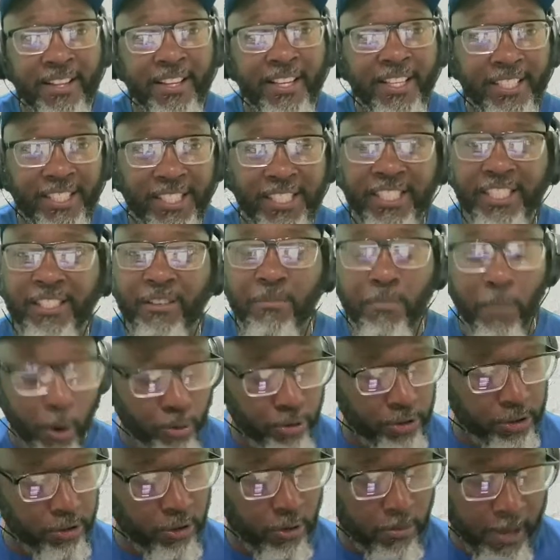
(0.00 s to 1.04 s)
This is
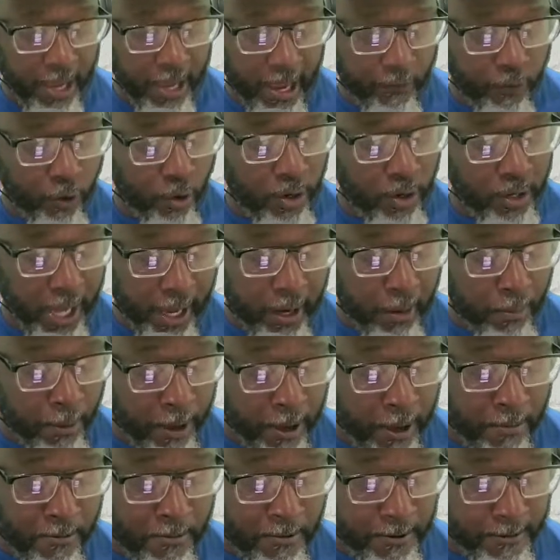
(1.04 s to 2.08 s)
emotional, man, for a lot of
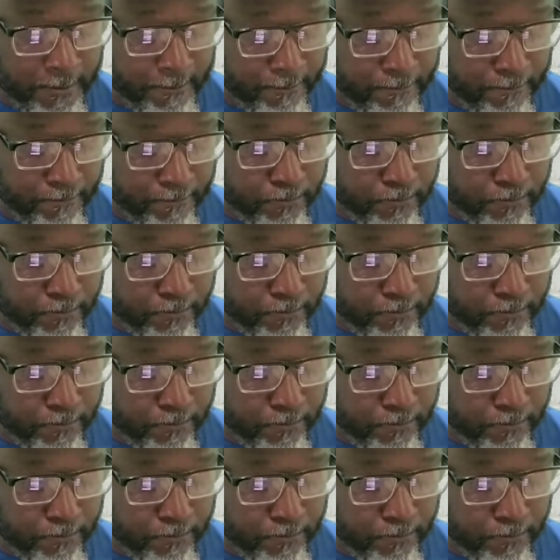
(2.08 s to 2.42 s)
people.